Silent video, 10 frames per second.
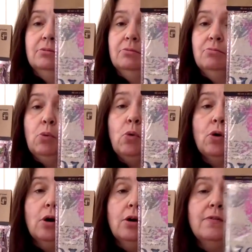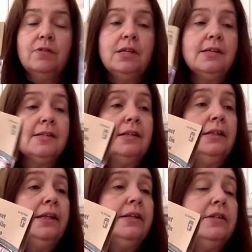more of these
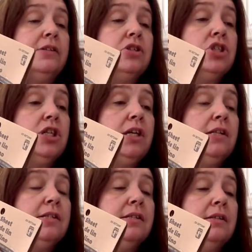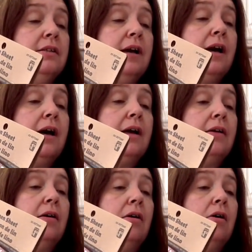linen sheets that
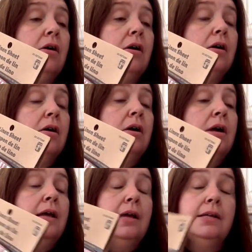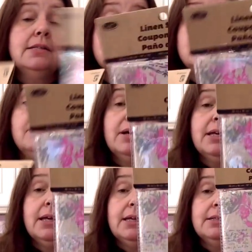are 18
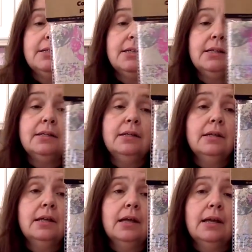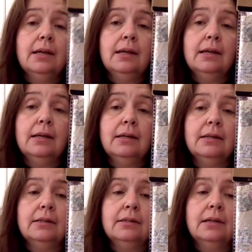by 18.
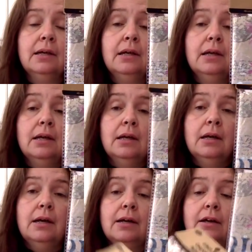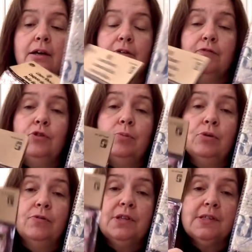And I got a few
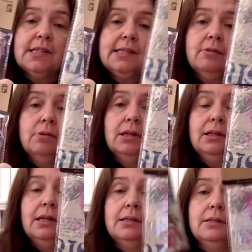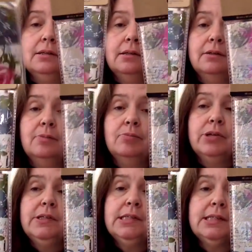more of these because I really liked the
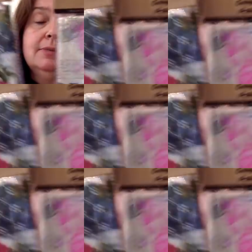prints.